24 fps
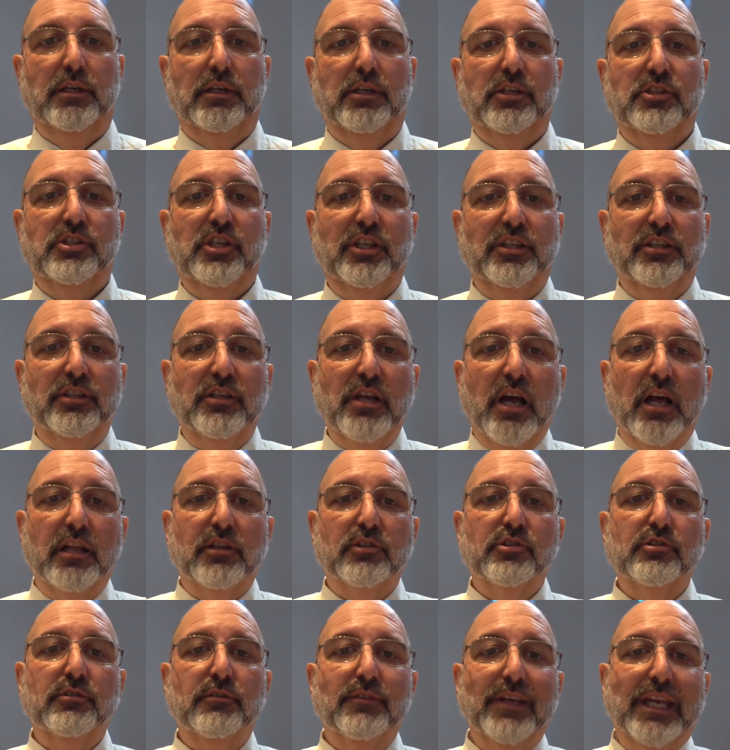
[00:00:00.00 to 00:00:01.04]
You see, the
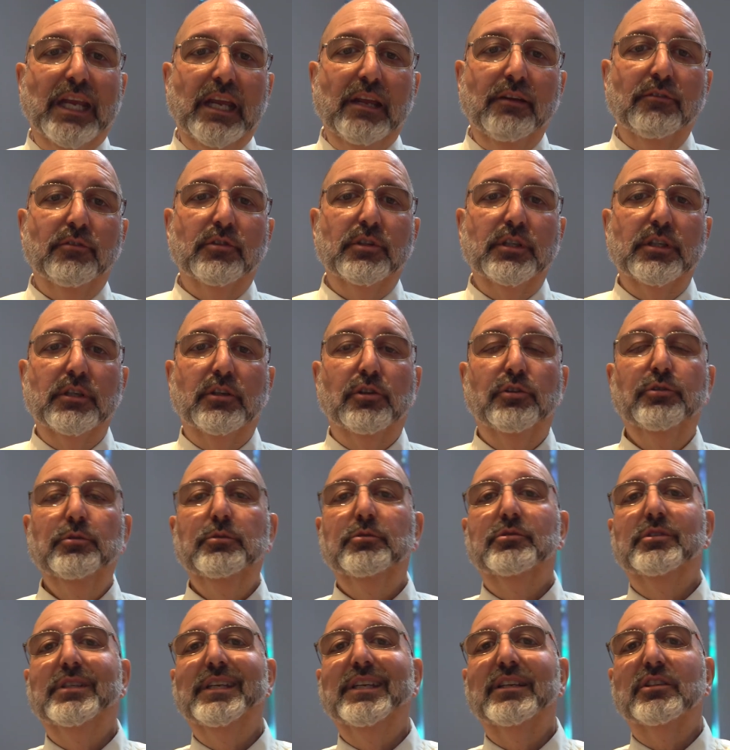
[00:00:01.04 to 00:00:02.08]
knowledge of evil
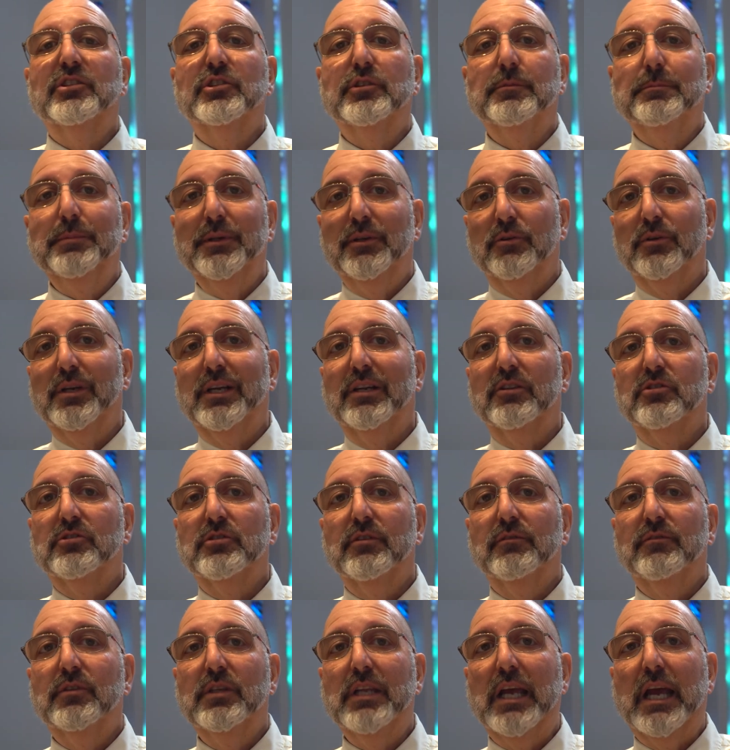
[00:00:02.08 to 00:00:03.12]
includes the experience
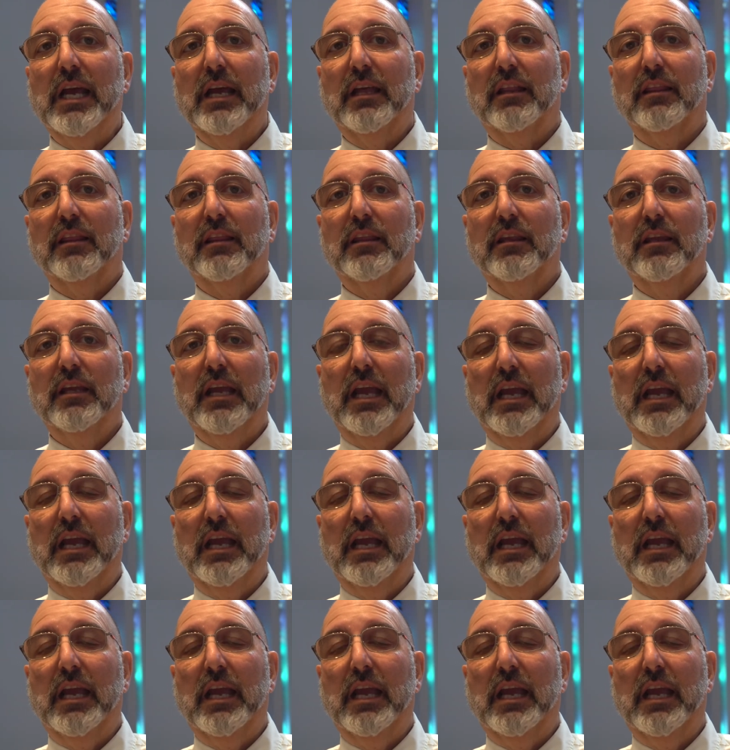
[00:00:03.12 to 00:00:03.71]
of death.